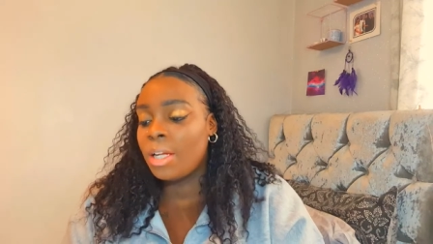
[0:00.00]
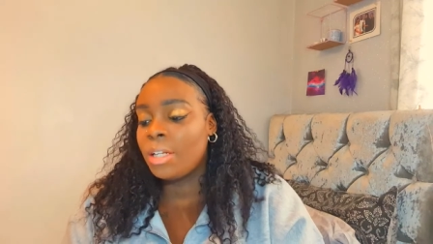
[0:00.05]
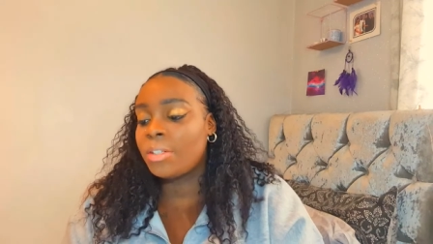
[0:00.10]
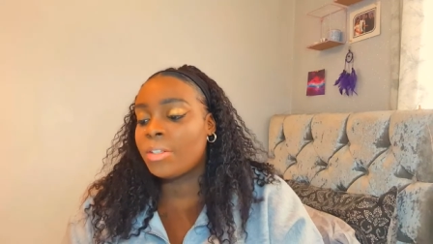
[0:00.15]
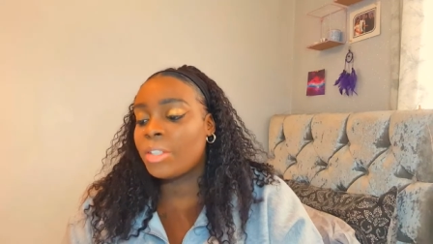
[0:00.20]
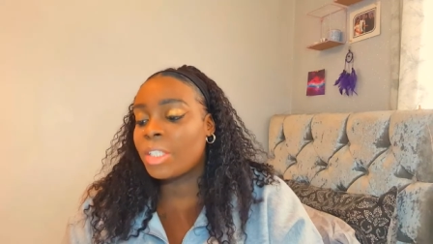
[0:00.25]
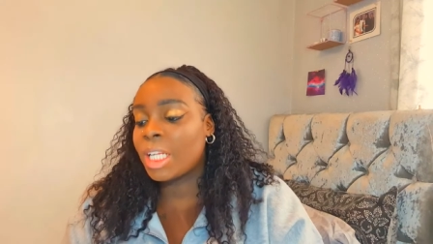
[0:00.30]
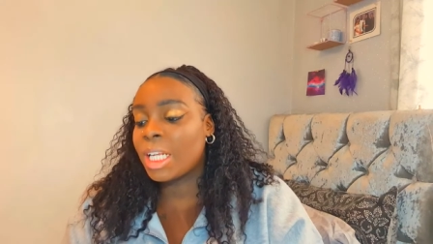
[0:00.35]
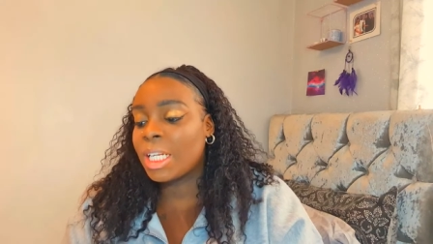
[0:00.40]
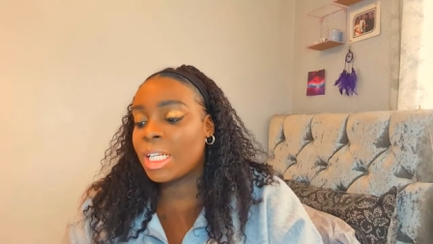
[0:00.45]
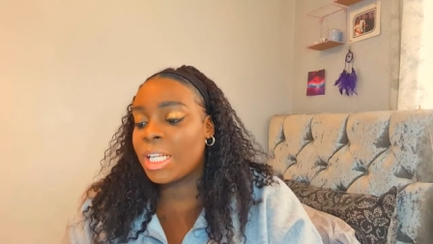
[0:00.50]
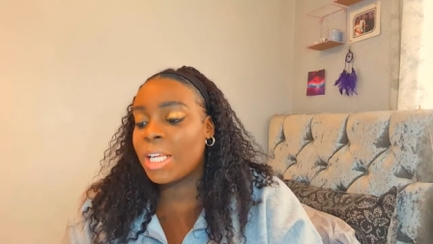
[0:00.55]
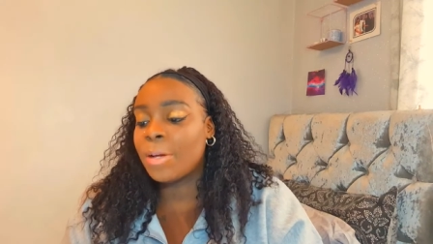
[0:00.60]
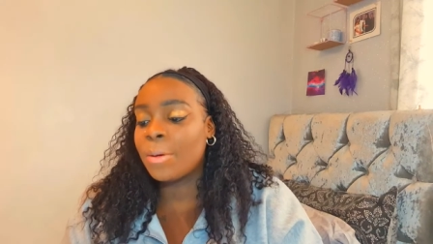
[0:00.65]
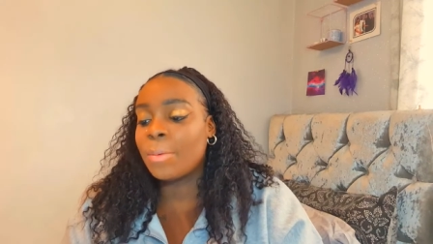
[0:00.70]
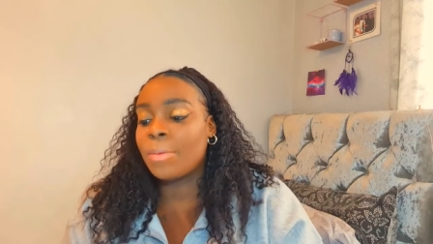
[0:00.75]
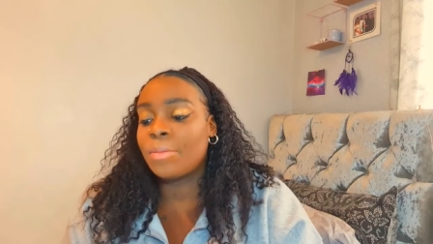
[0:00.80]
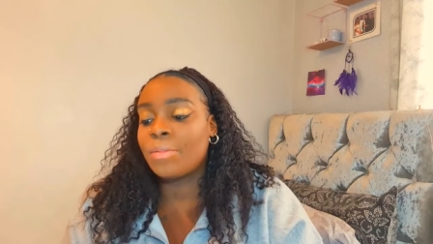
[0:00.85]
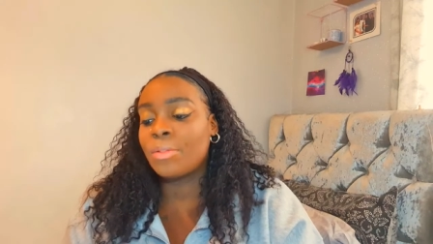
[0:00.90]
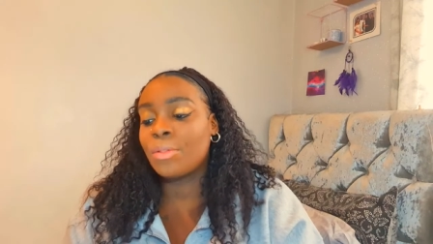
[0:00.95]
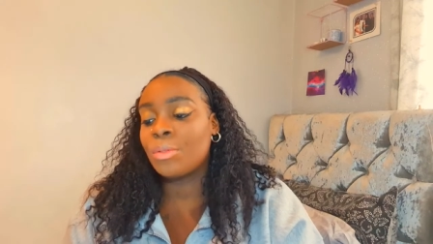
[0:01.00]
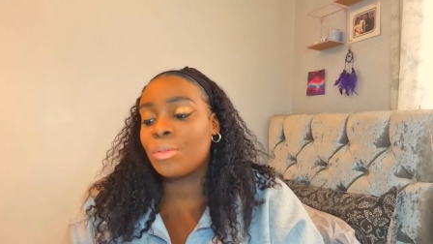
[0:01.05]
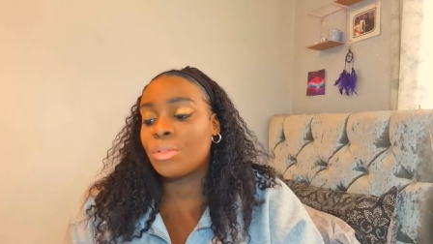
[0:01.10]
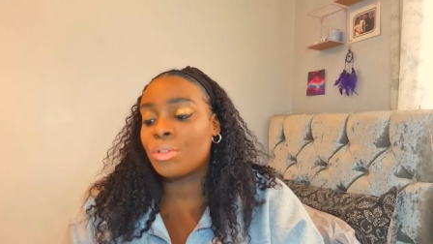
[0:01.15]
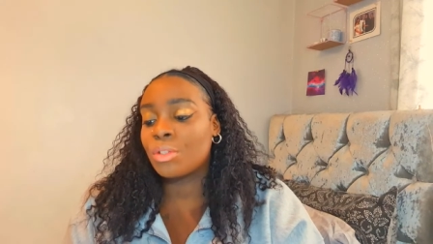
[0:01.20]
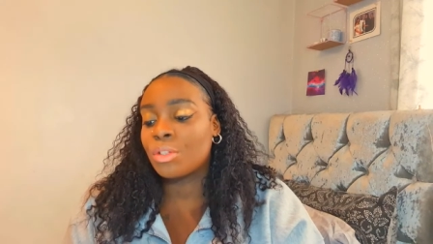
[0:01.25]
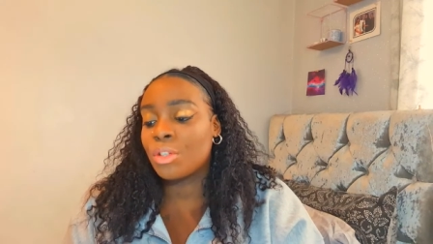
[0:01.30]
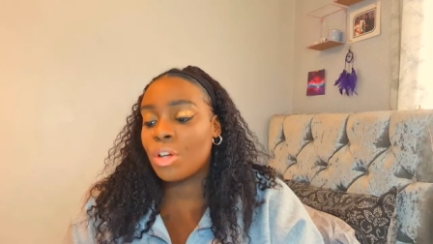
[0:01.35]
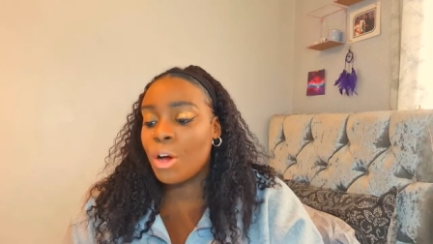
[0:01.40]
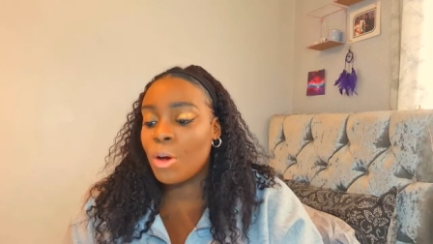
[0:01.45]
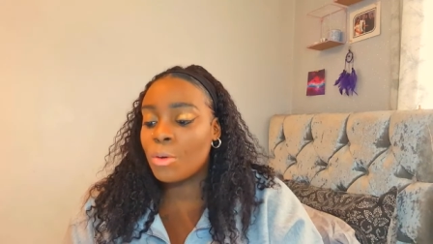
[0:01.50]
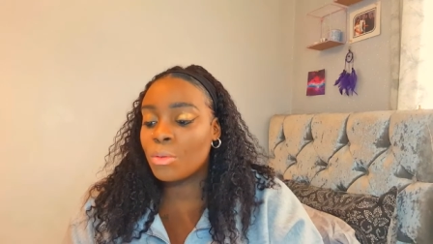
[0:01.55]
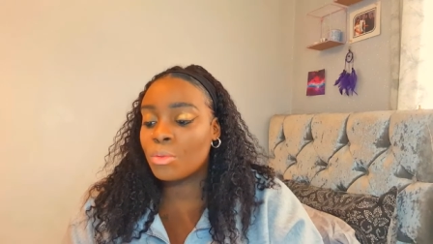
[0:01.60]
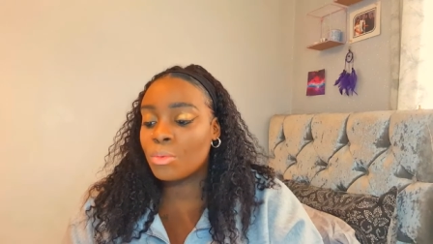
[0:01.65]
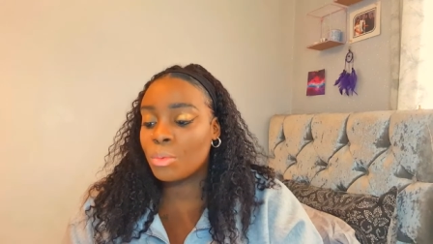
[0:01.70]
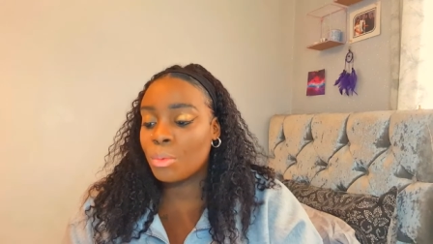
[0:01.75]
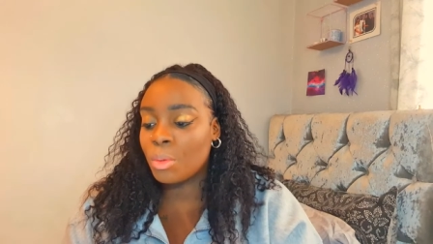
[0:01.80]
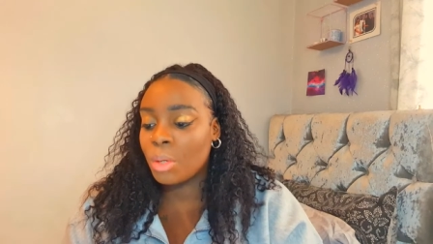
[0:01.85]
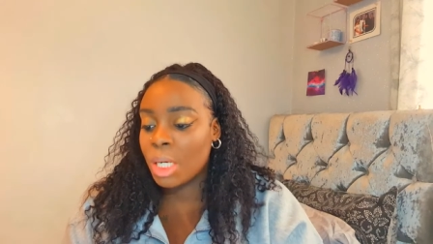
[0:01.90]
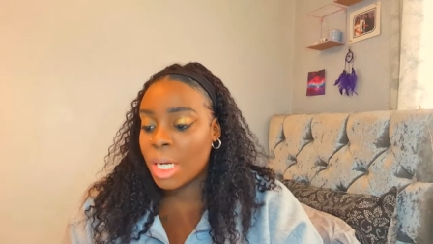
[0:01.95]
Do they link with children's
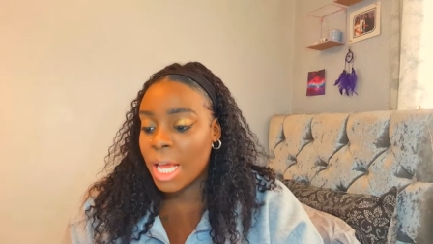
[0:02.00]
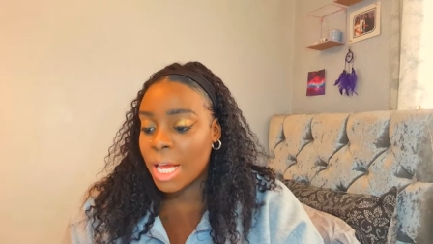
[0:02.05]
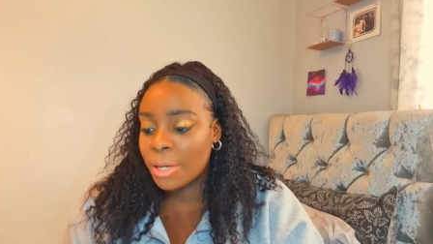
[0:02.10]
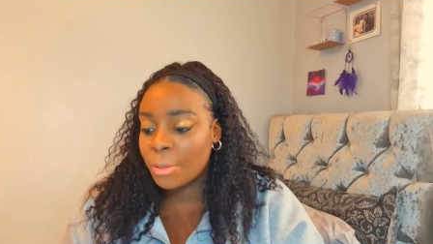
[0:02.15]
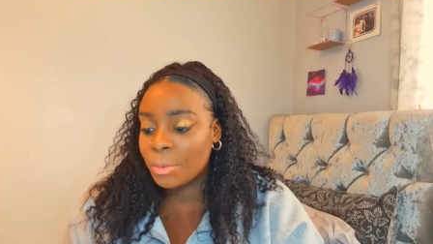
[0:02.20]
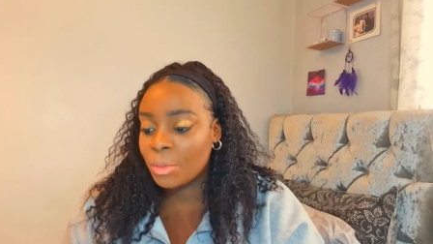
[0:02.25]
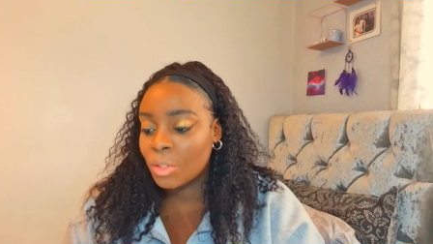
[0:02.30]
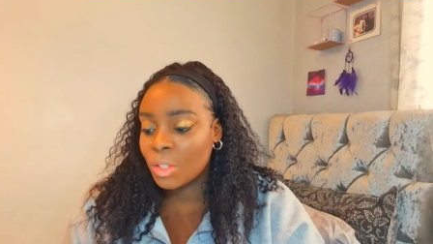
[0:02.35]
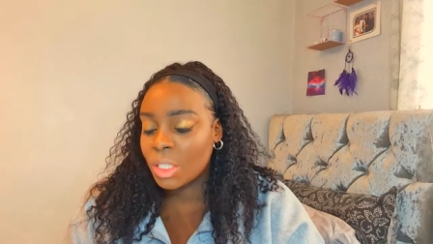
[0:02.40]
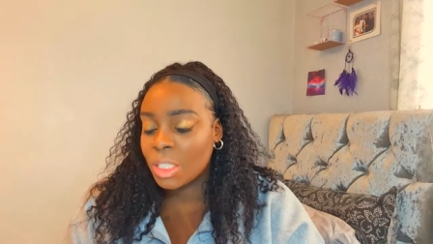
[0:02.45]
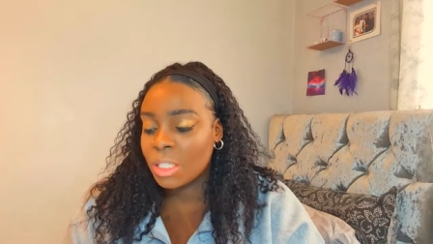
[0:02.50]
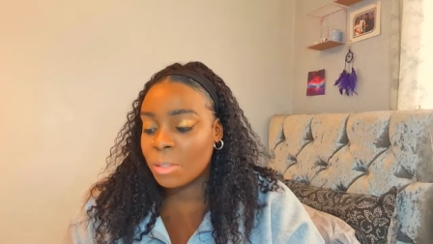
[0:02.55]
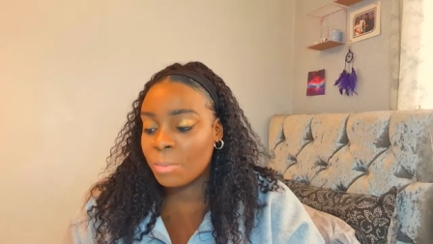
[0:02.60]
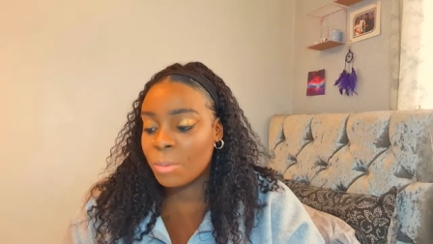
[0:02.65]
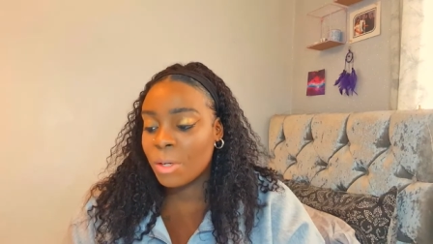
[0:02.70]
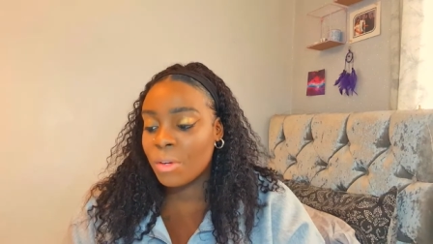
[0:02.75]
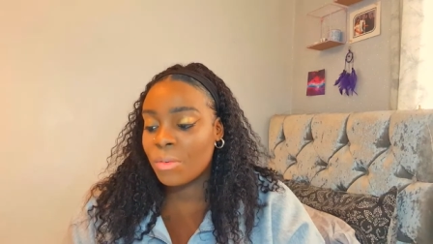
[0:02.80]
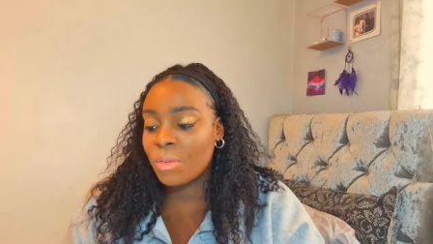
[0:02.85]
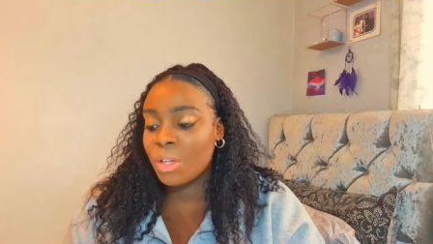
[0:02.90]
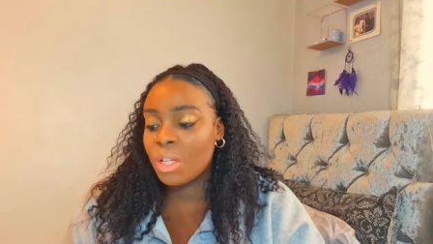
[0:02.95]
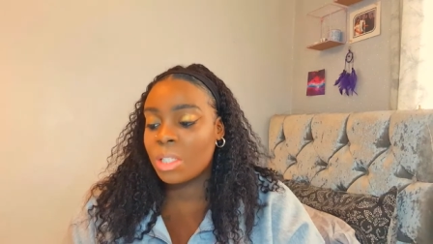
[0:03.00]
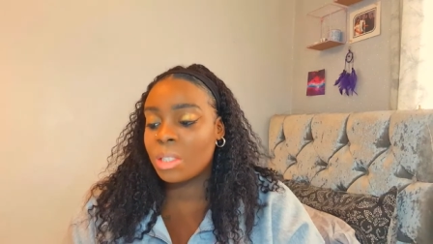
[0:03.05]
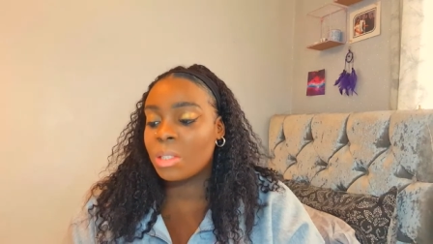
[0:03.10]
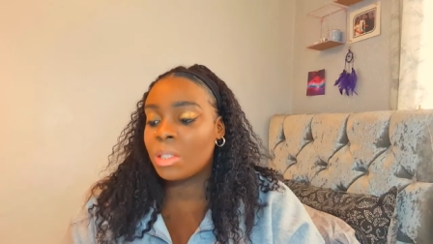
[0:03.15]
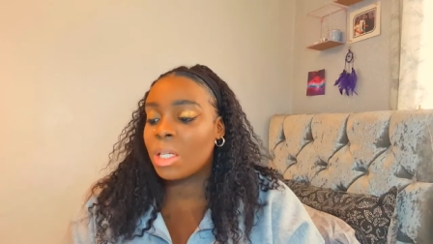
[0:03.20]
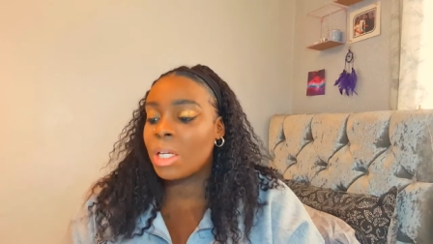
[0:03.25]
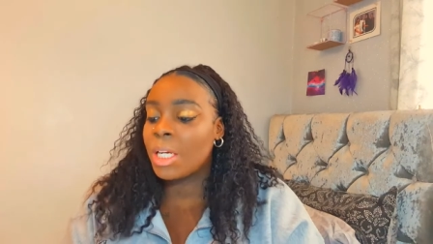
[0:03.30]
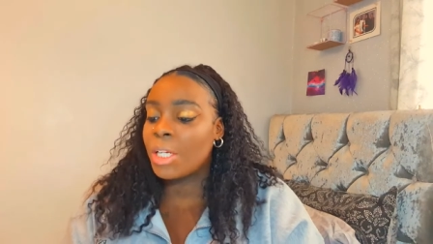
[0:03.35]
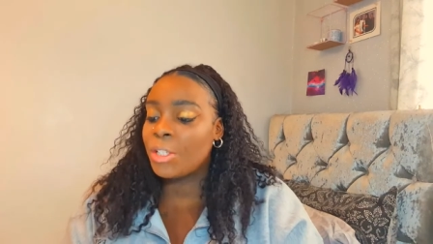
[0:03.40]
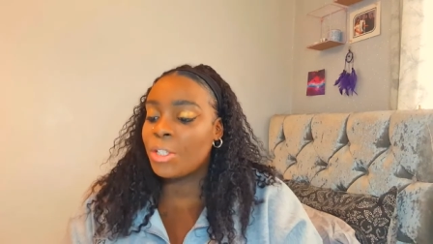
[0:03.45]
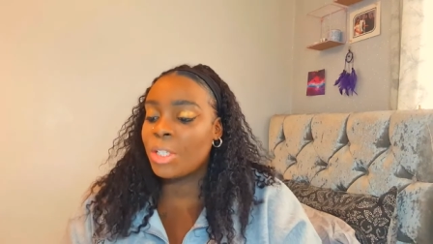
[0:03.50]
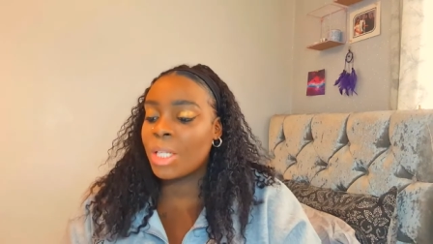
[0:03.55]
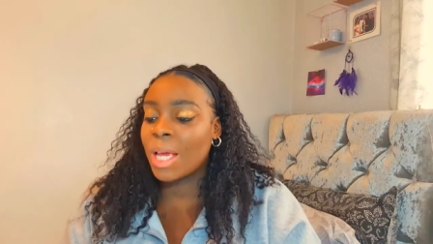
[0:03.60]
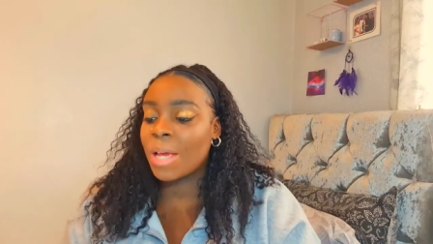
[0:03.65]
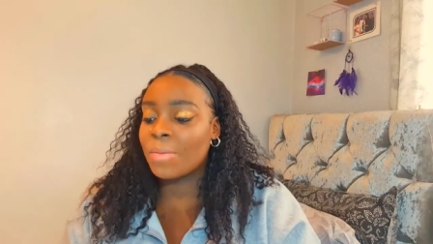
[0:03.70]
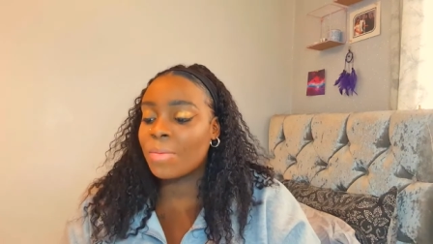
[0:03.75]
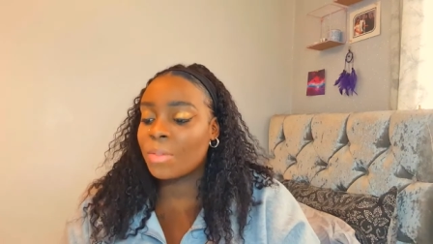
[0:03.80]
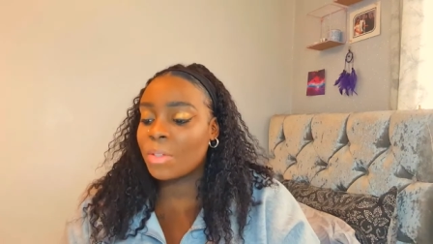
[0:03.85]
cultural or language experience? Do they have